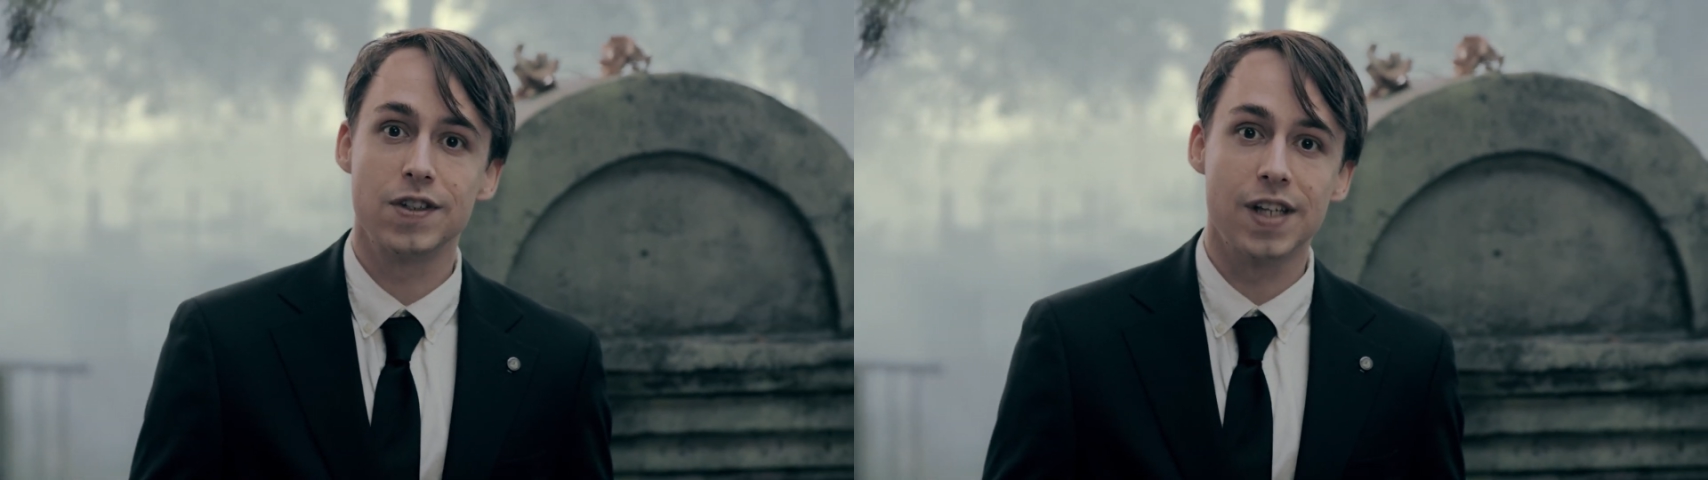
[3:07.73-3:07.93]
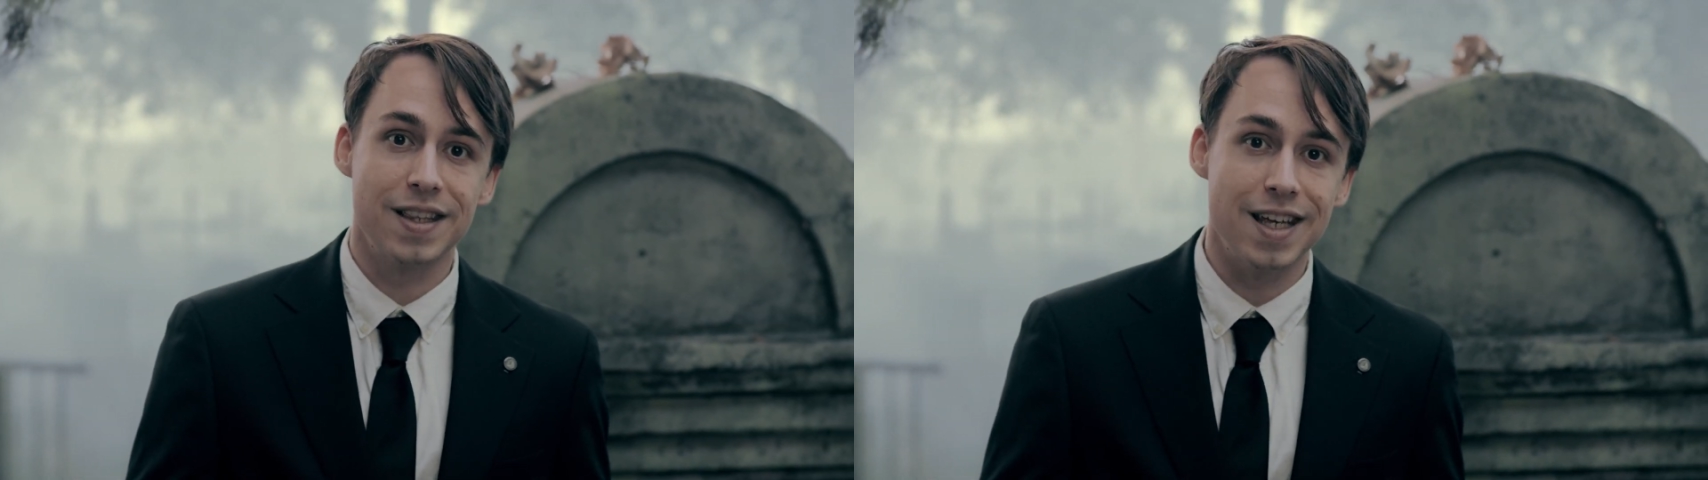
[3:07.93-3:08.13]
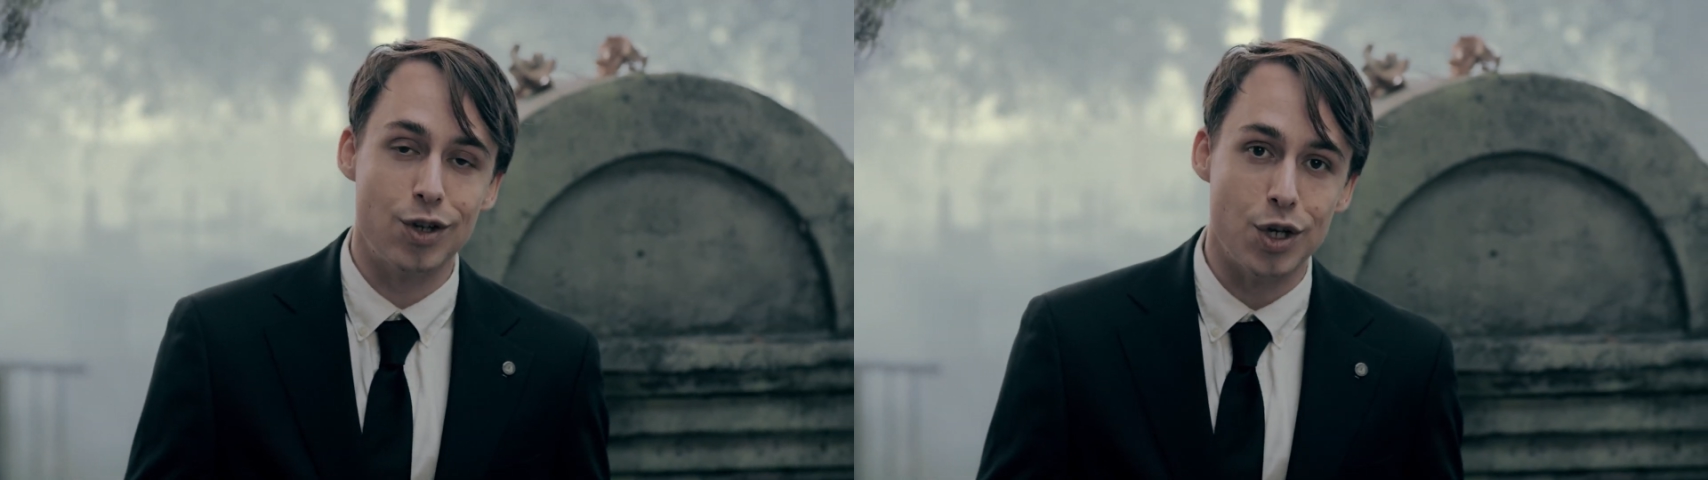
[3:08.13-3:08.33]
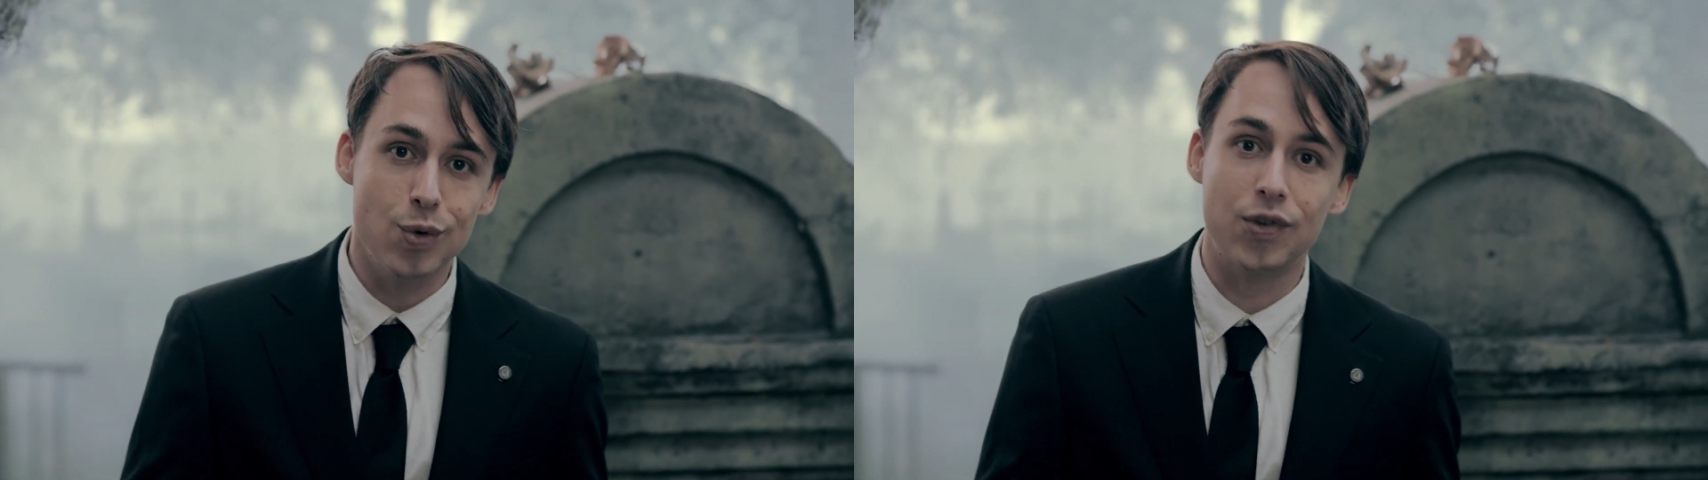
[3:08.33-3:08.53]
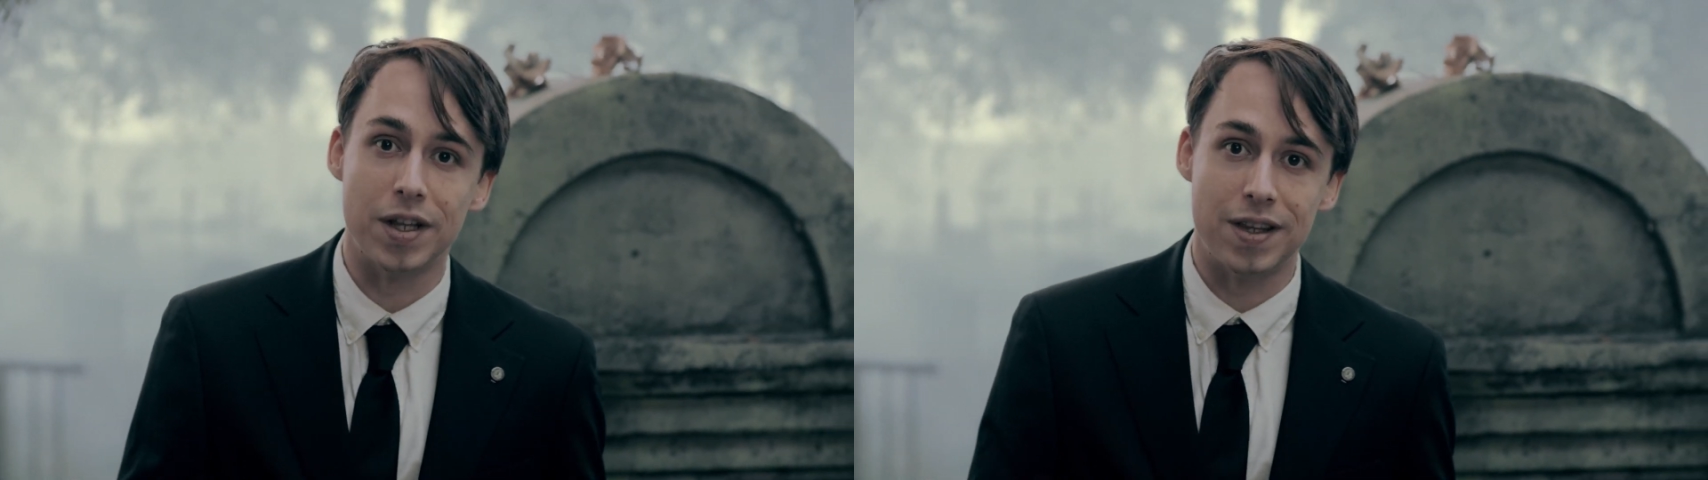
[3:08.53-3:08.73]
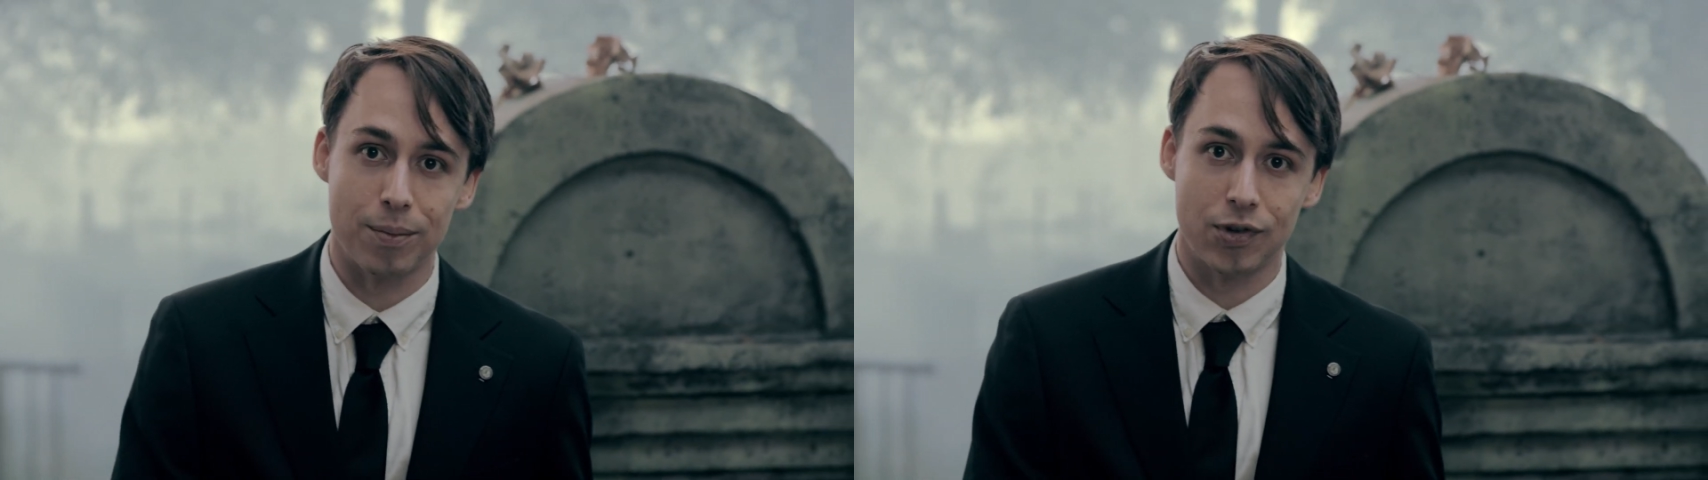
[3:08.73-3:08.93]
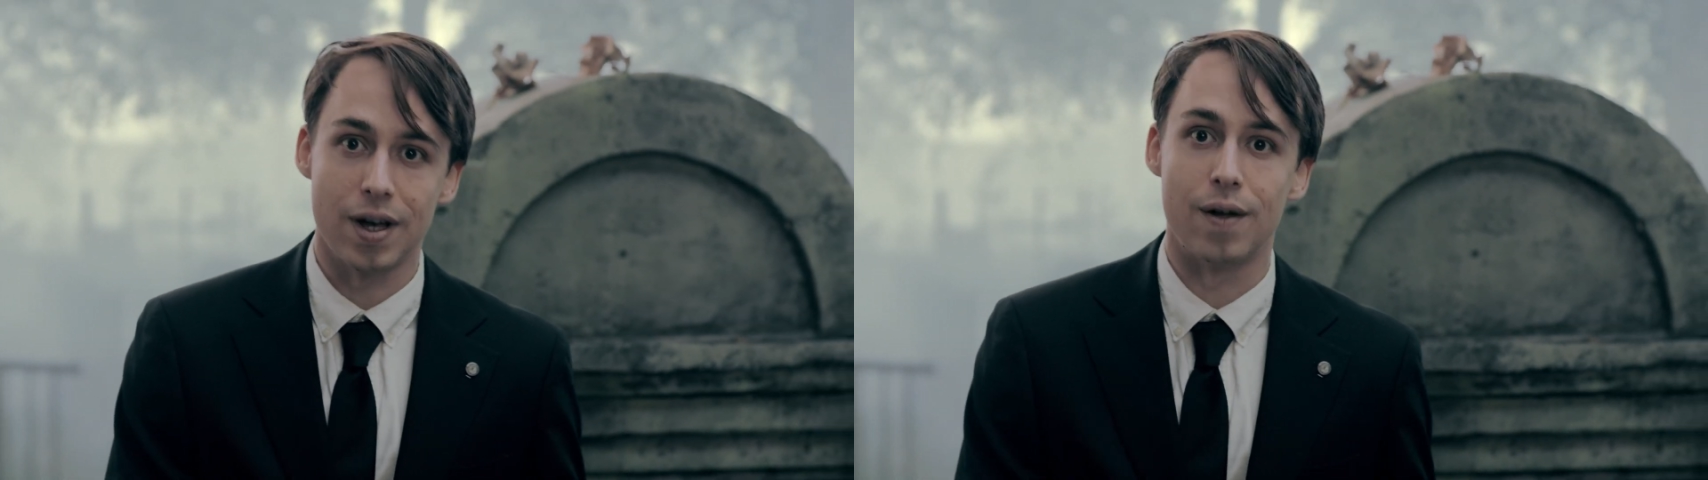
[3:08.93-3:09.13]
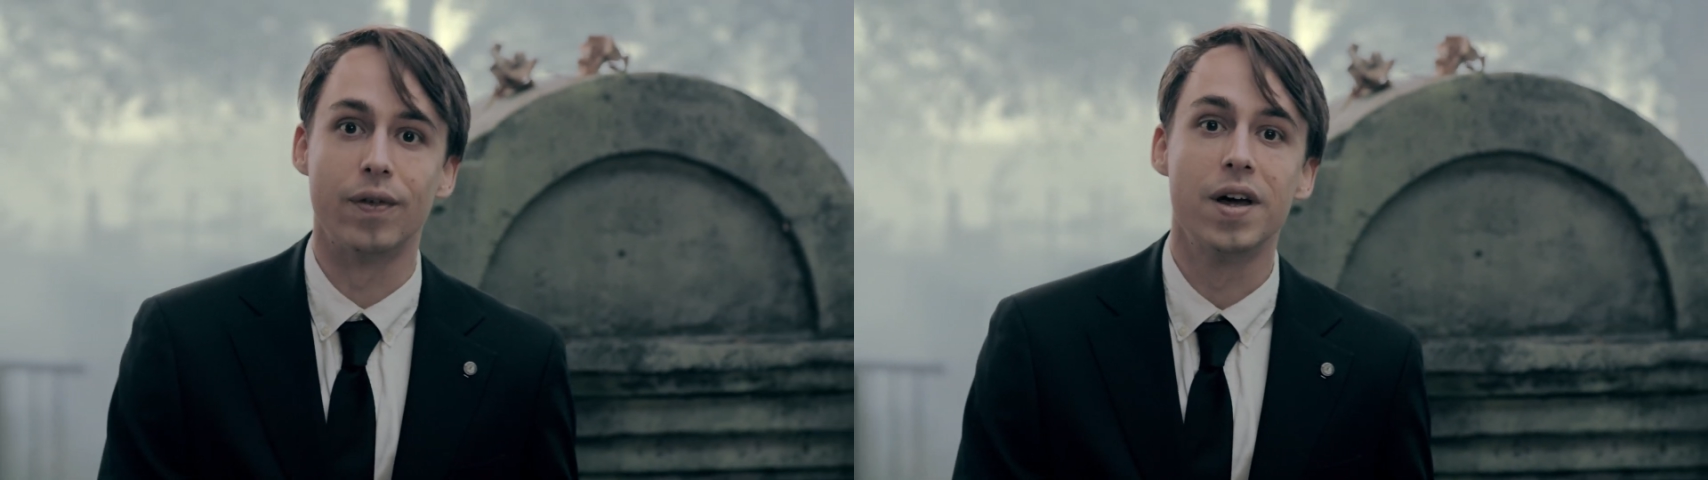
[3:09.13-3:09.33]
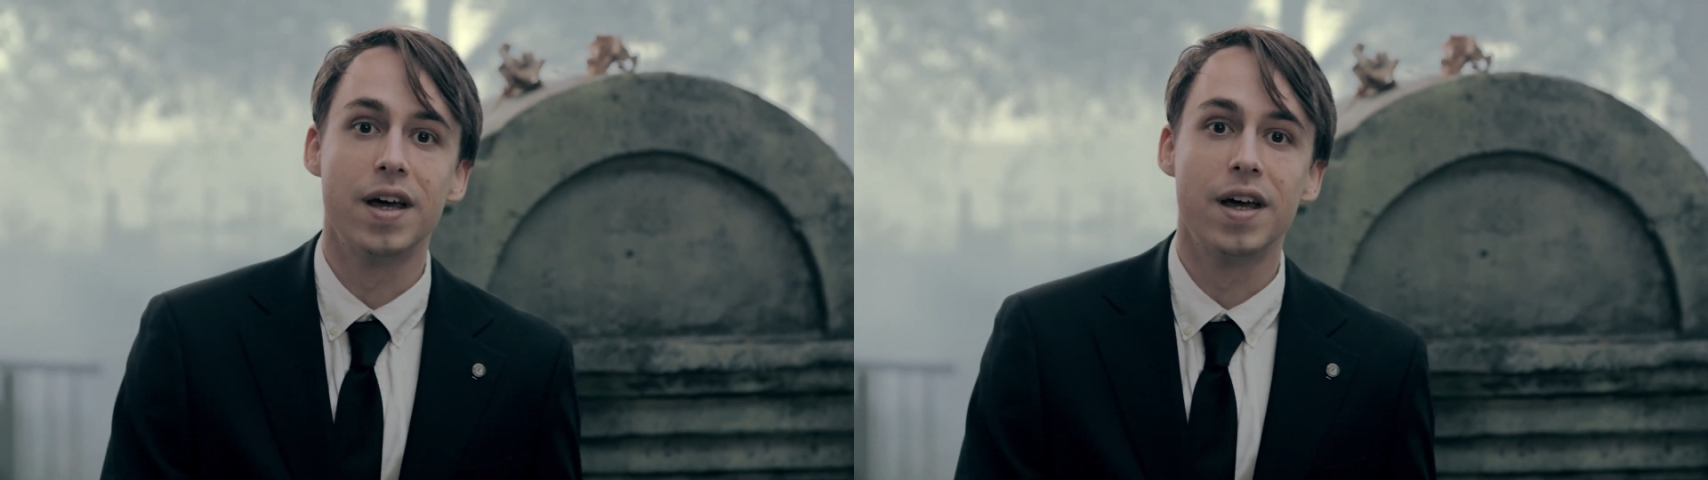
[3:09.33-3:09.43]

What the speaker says: does not need to use it themselves.